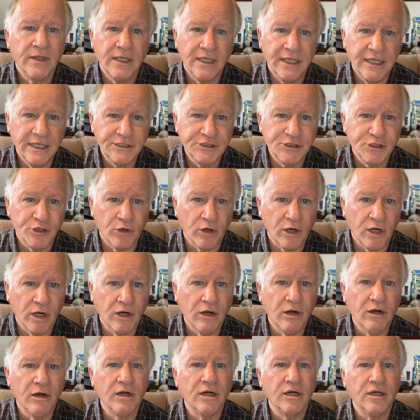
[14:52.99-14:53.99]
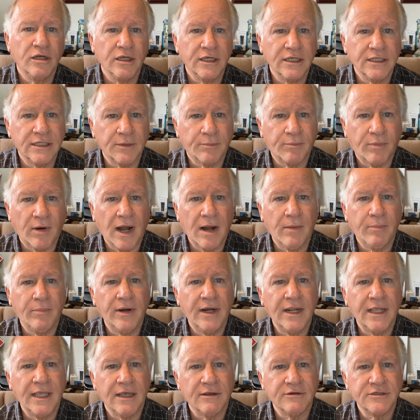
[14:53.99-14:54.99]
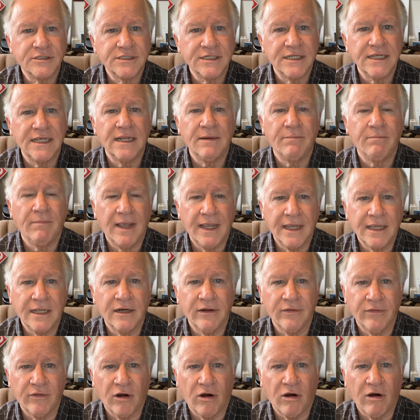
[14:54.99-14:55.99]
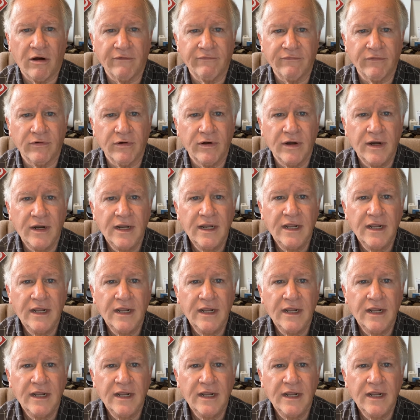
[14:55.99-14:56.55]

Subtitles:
Get your alert, look at the property, go see it, and make another offer.